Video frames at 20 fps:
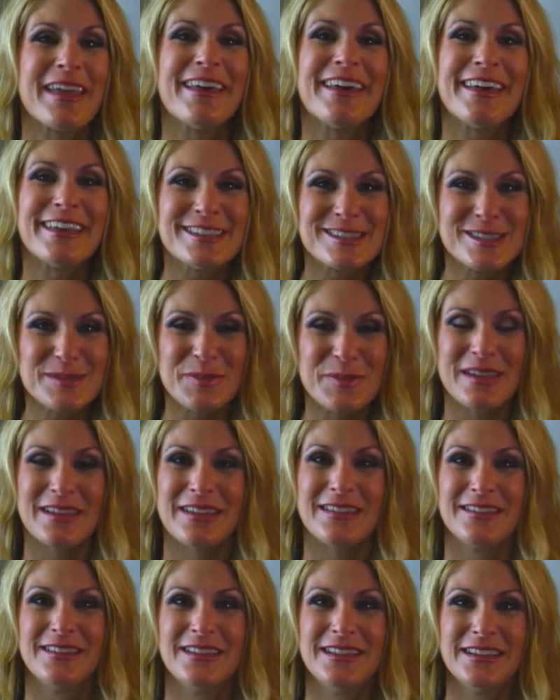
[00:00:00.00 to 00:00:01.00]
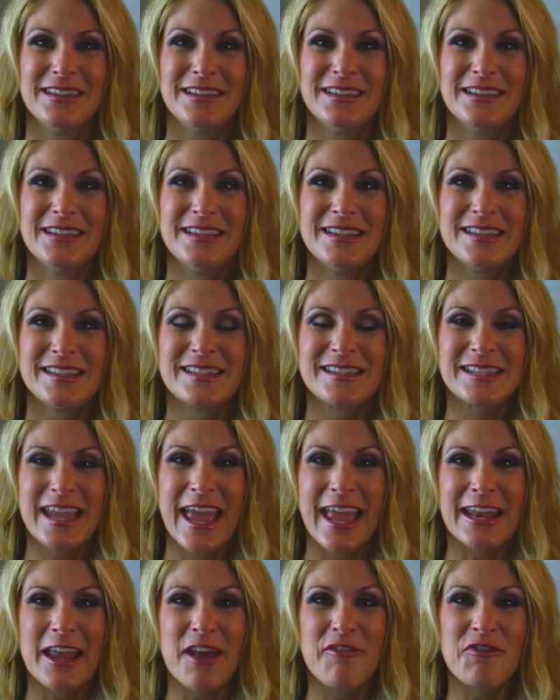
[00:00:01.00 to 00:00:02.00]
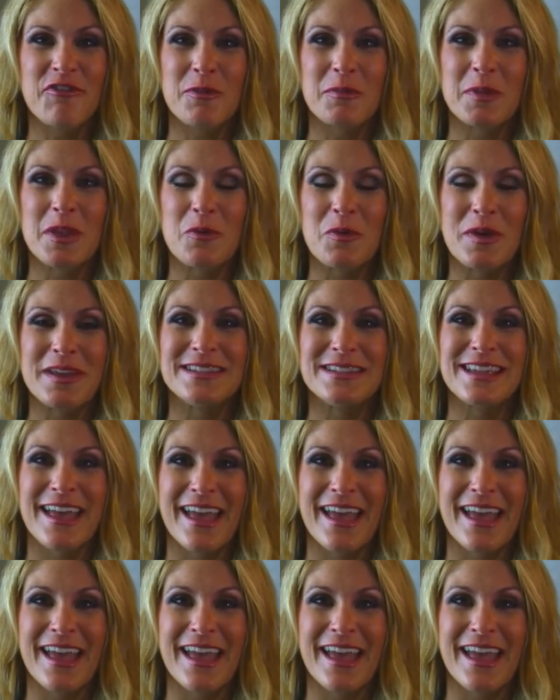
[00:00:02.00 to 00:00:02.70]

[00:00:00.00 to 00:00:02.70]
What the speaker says: husband stand up for me one